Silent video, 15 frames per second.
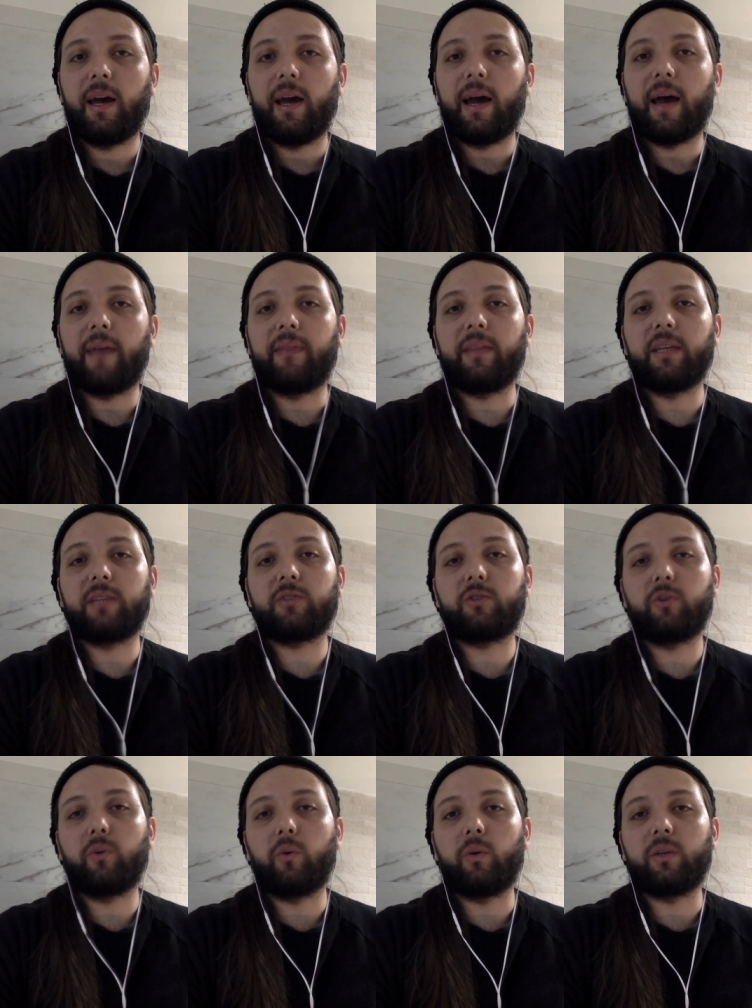And this
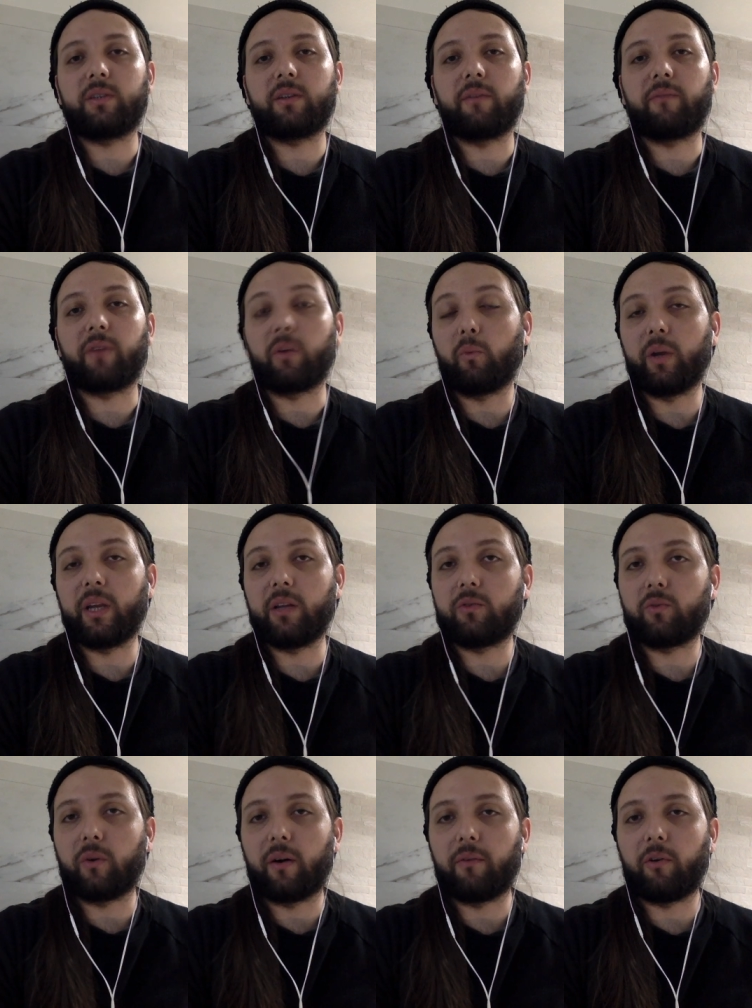too is something we need
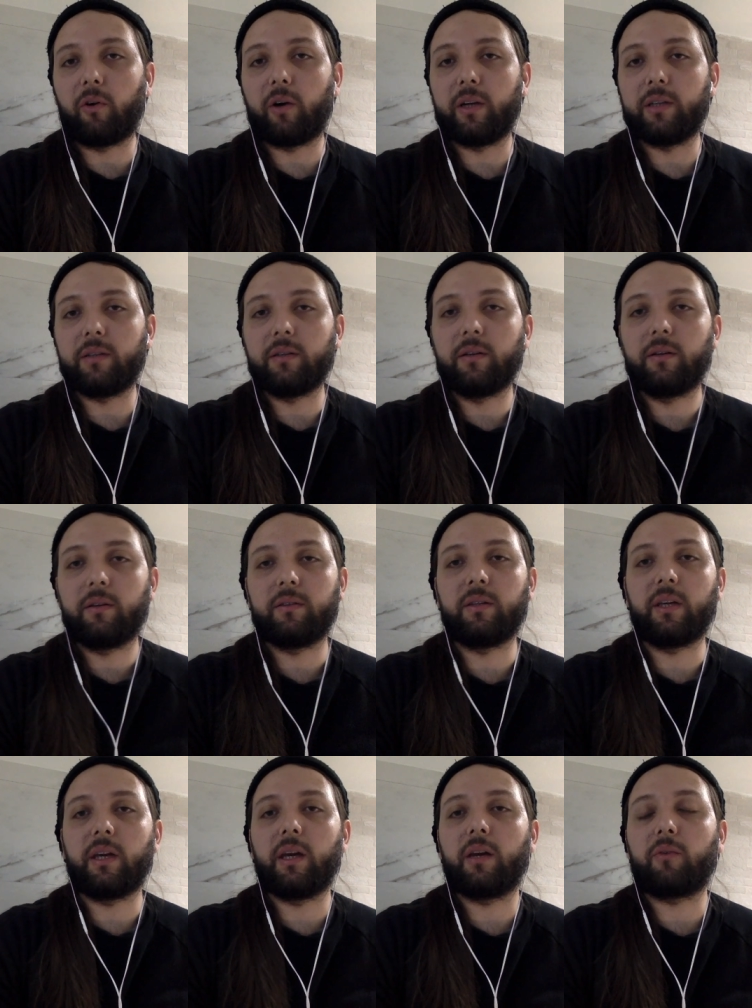to avoid.
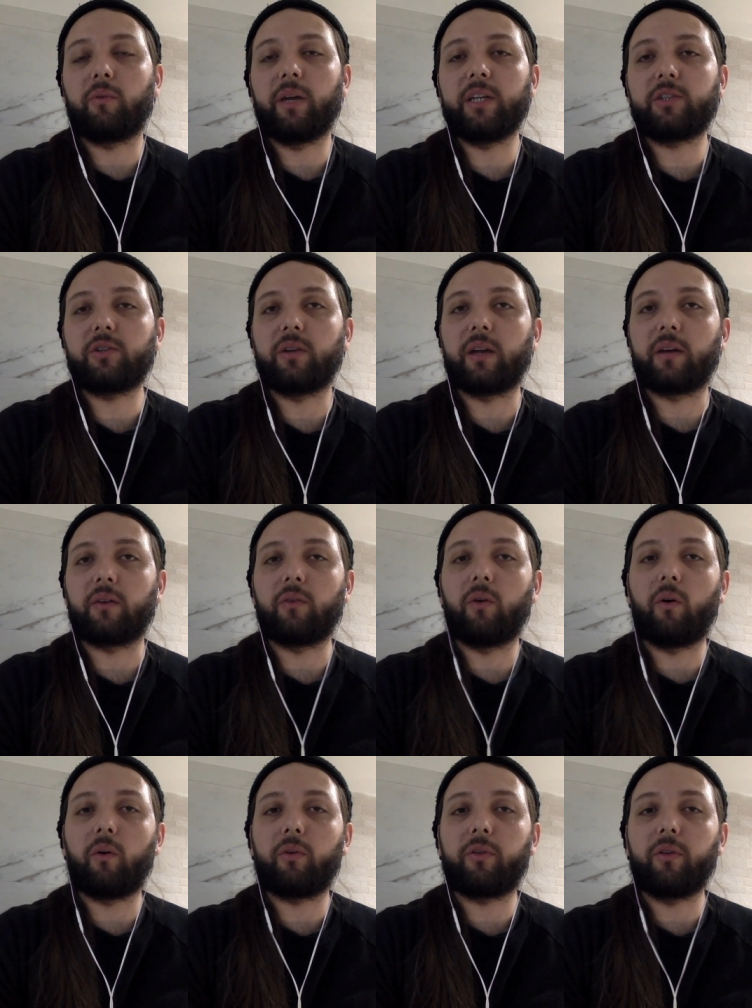The creation and
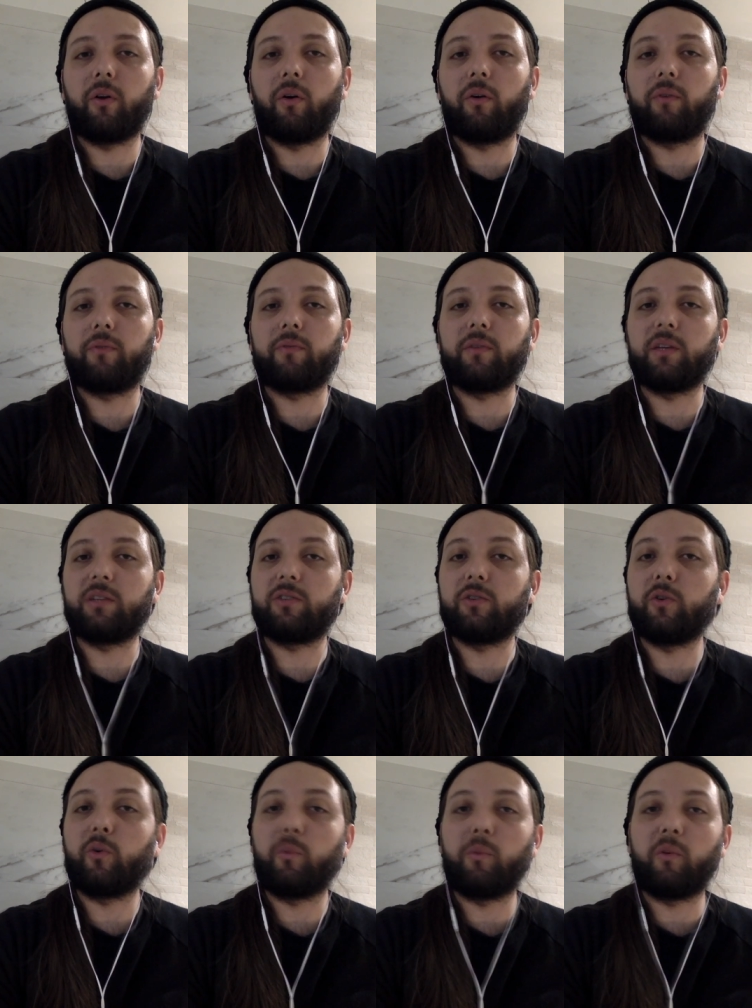growth of this
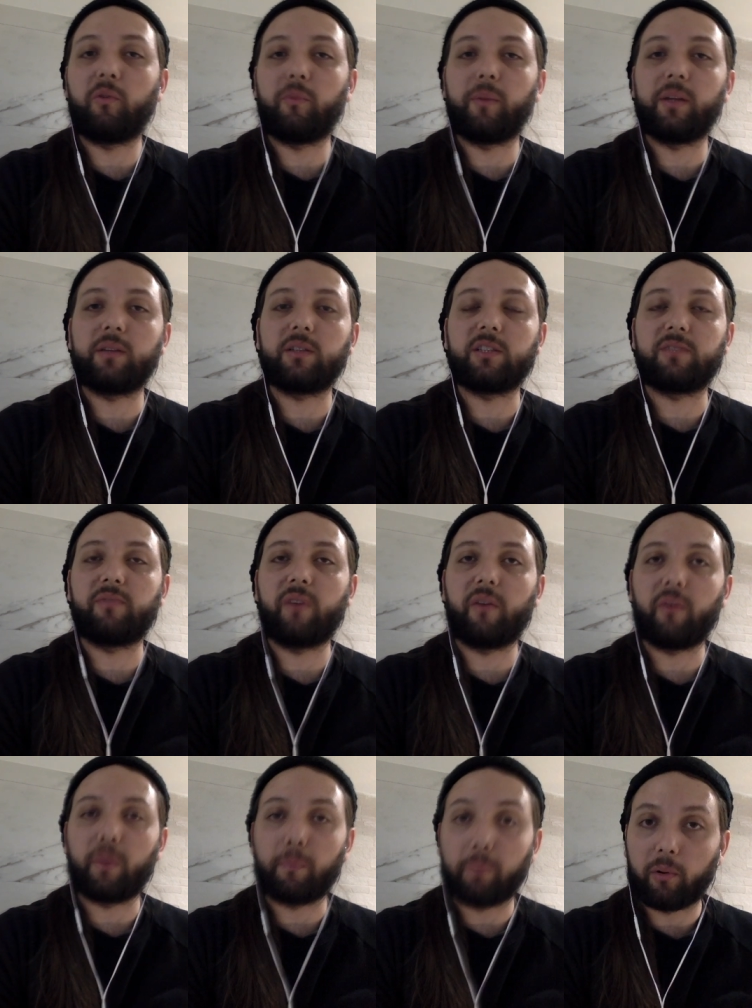new movement is
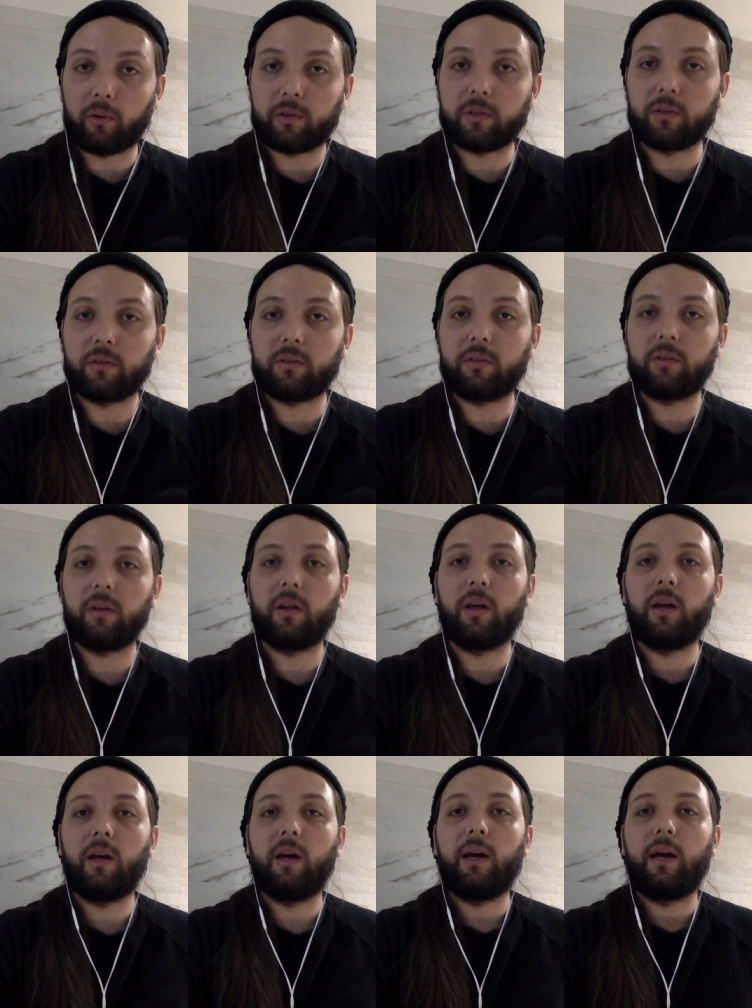very important,
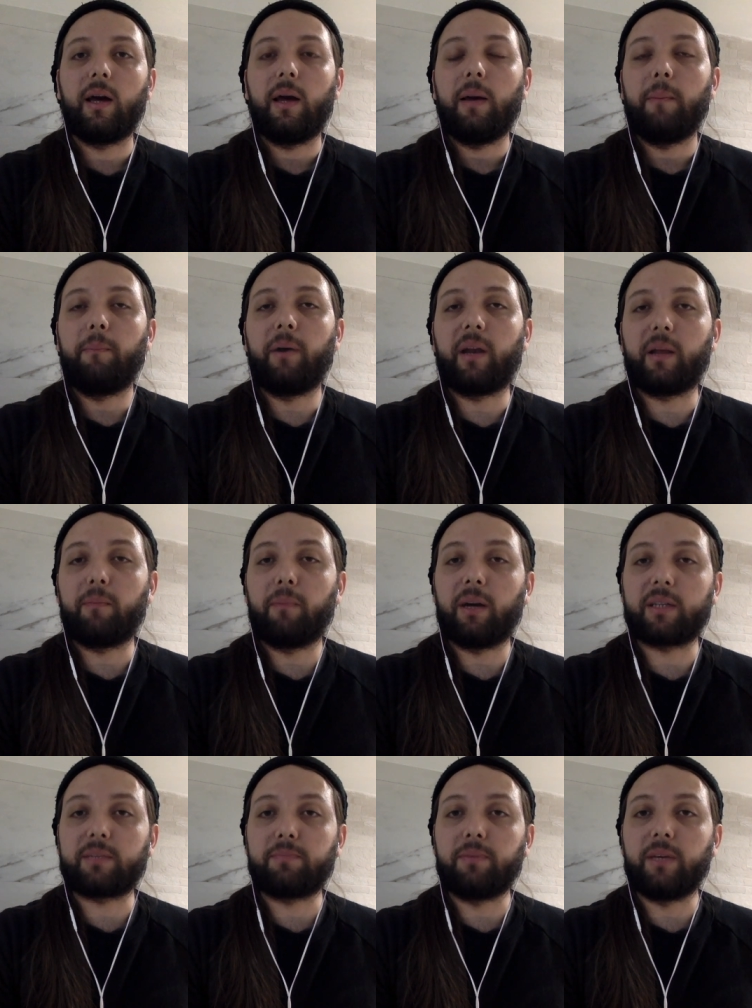but it
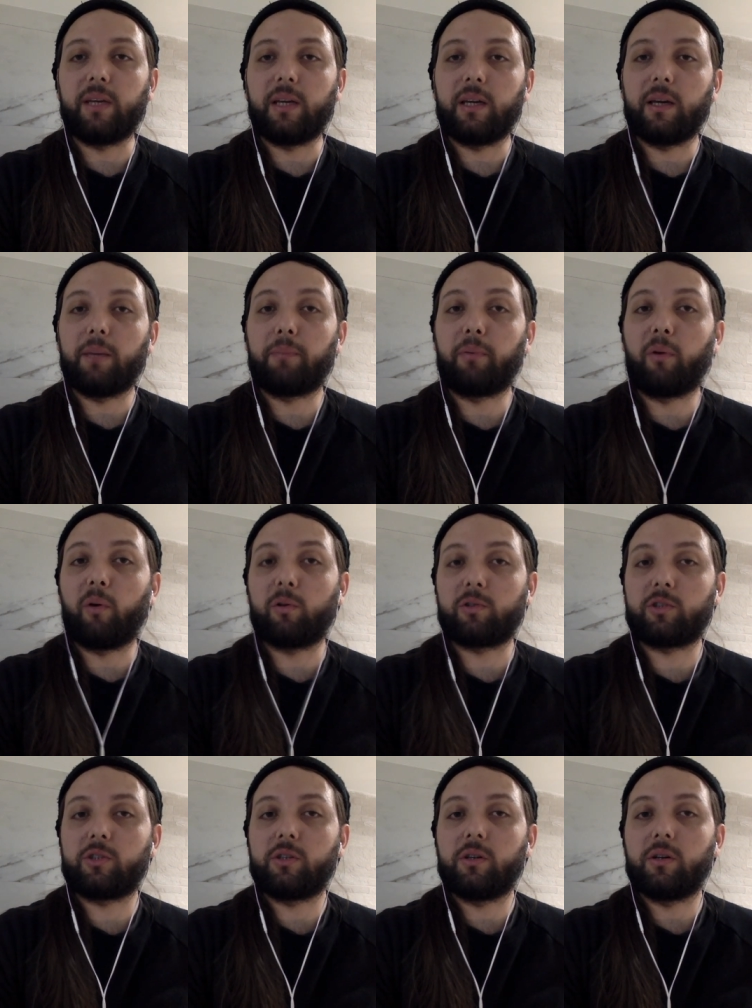must be
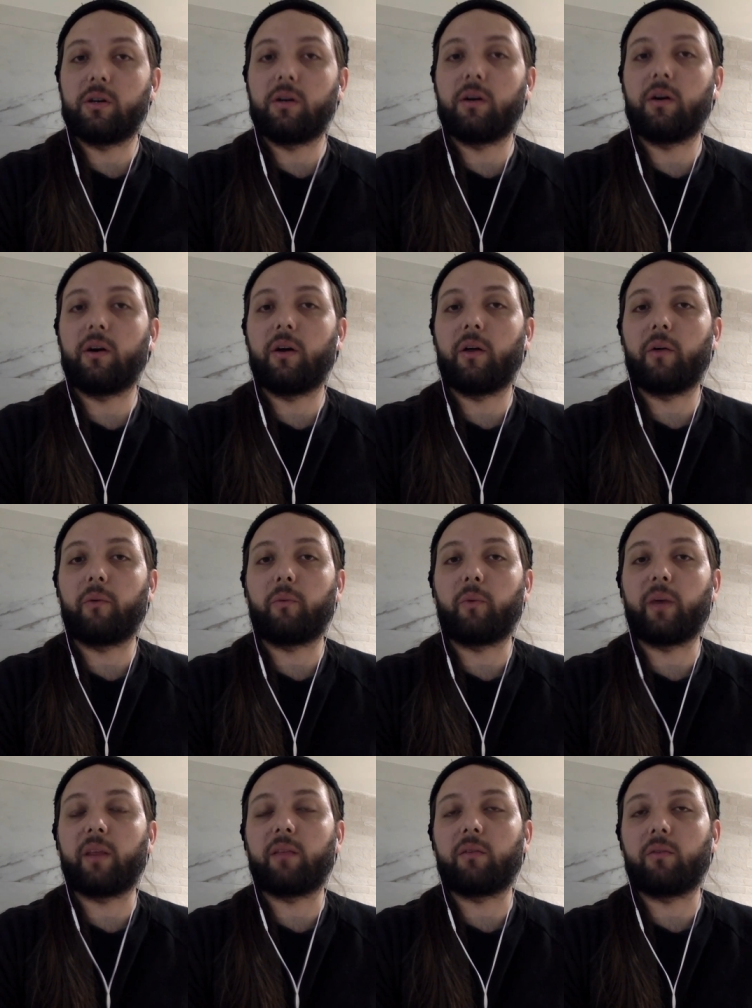approached
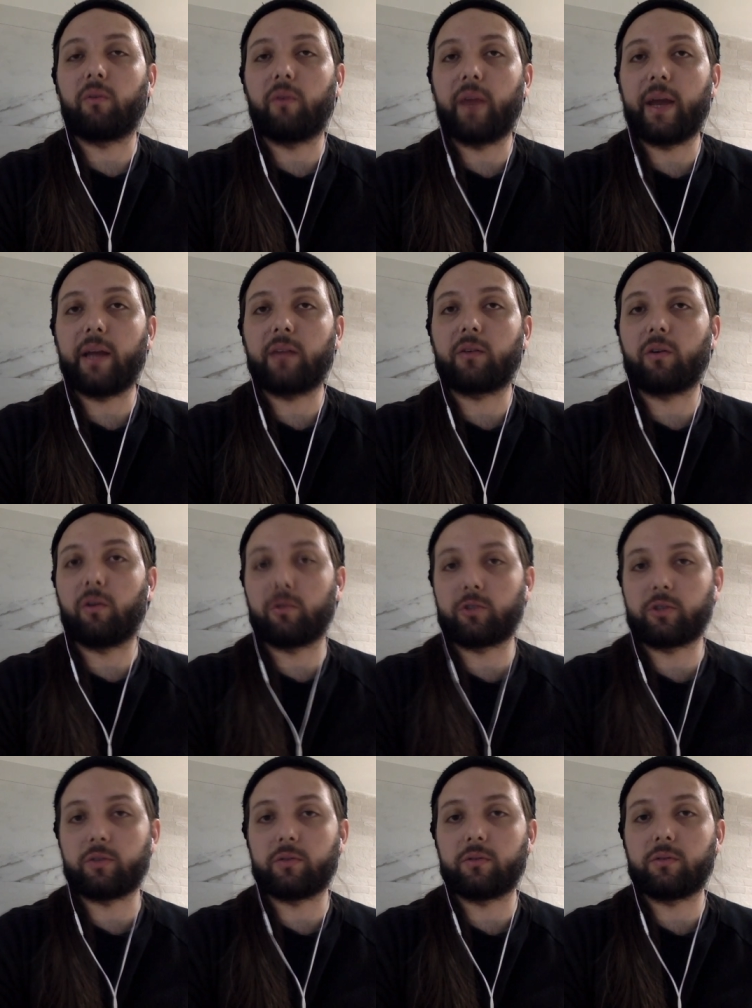with great
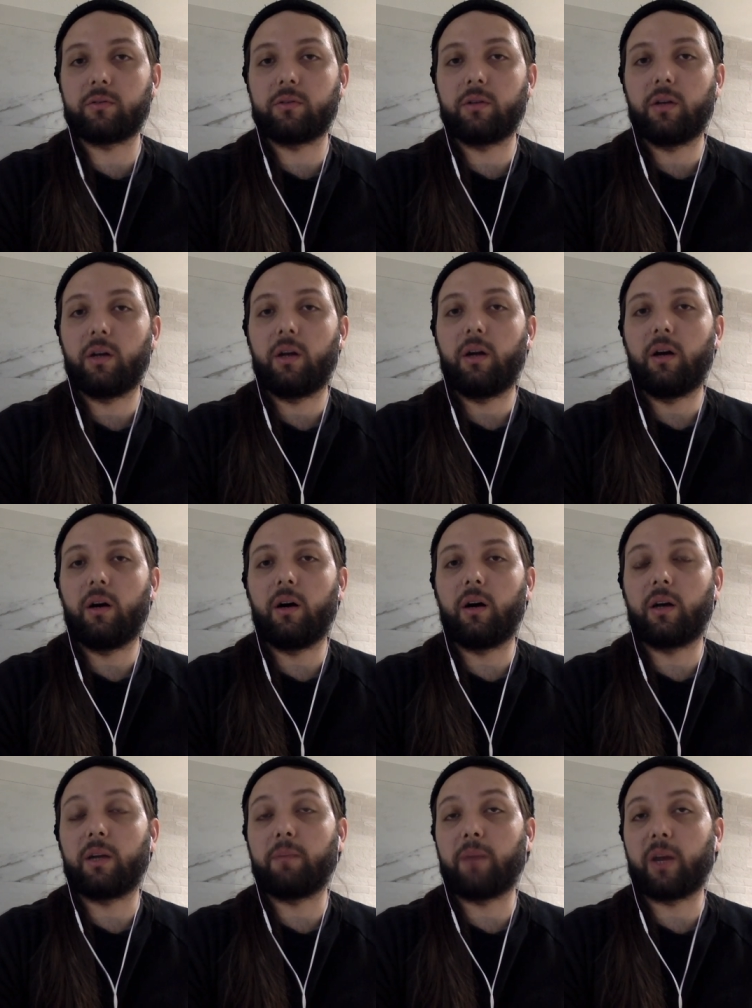caution,
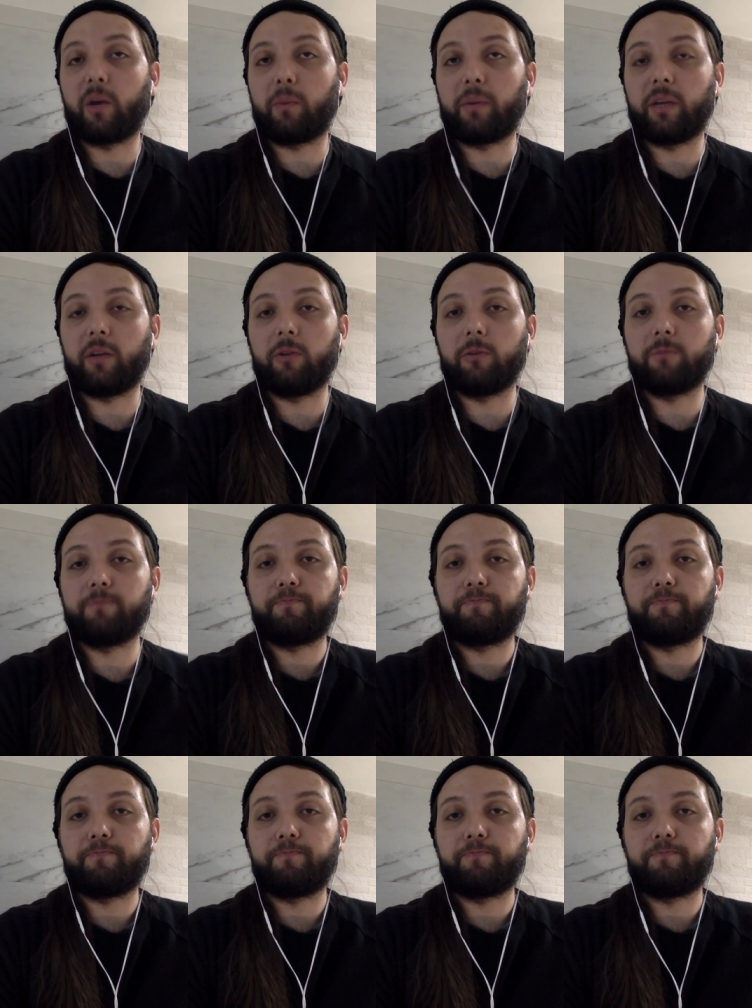in my opinion.